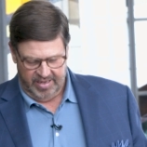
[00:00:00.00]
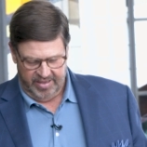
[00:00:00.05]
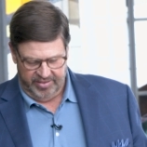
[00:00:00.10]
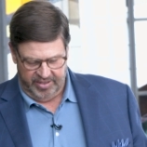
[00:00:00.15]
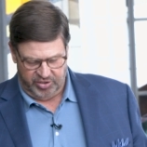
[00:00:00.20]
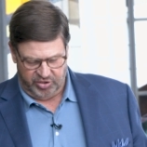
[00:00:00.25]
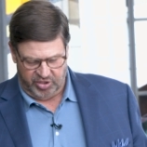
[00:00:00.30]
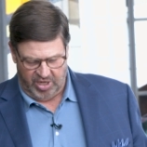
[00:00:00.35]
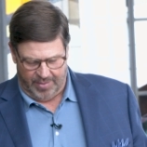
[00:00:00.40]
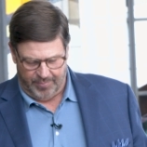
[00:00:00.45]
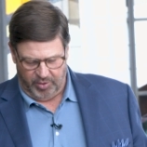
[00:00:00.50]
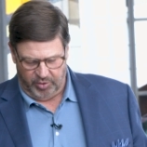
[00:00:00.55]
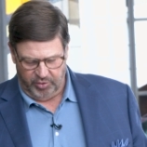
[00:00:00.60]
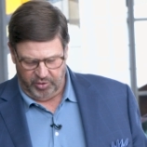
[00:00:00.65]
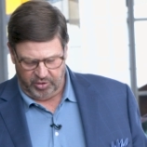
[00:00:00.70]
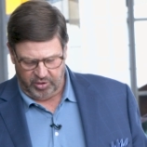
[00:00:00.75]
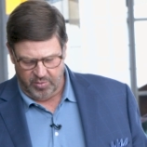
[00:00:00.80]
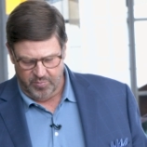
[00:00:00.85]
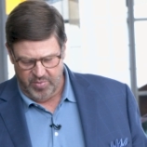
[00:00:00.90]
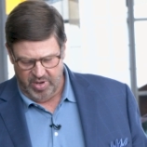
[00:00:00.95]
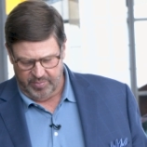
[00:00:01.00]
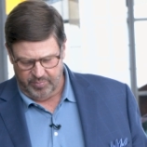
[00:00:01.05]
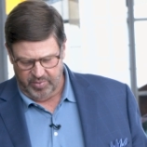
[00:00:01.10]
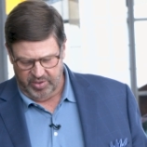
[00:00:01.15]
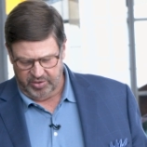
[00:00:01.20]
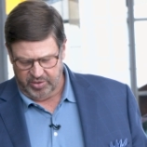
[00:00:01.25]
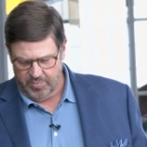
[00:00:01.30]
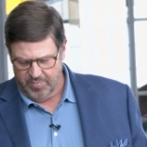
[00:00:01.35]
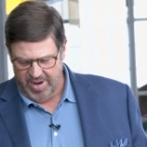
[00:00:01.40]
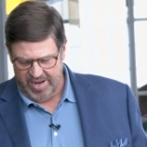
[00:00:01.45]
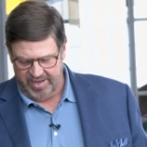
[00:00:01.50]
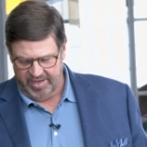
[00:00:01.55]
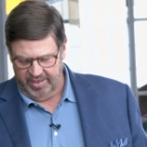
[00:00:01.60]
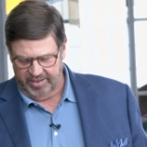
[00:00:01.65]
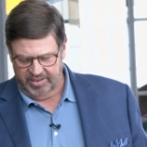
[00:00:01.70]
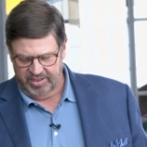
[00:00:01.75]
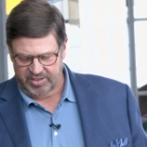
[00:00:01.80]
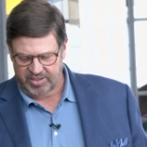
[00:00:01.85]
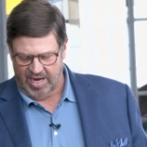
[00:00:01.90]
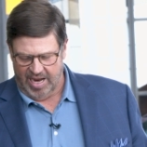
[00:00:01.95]
This summer, your commitment to
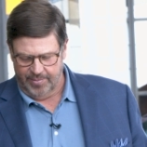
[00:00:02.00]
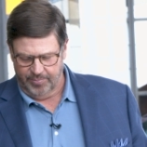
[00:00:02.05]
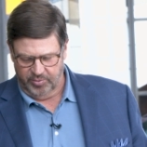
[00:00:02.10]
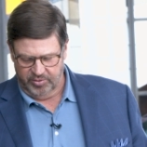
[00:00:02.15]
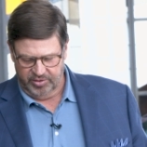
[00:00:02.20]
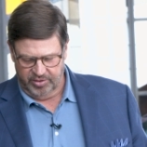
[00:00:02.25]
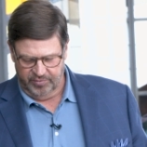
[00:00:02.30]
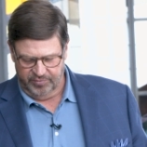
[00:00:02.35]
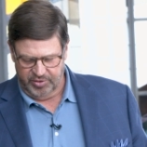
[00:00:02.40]
making disciples